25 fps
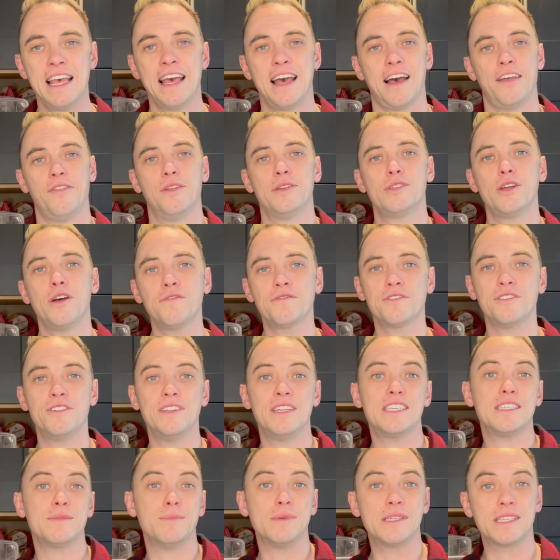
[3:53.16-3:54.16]
and there's often
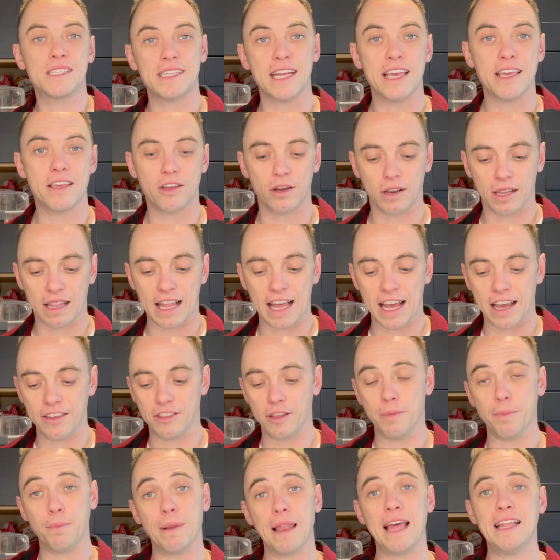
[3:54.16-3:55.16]
this mistake online
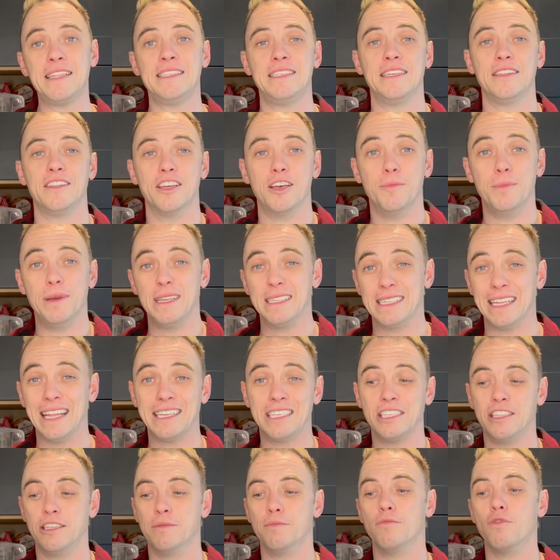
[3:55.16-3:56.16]
that bletting them is
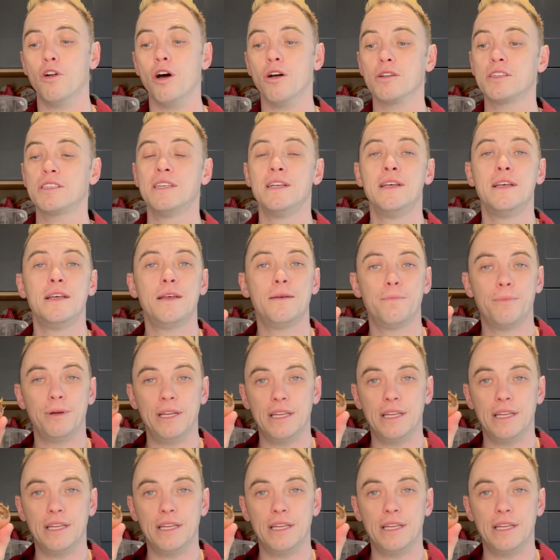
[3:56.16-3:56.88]
letting them rot, but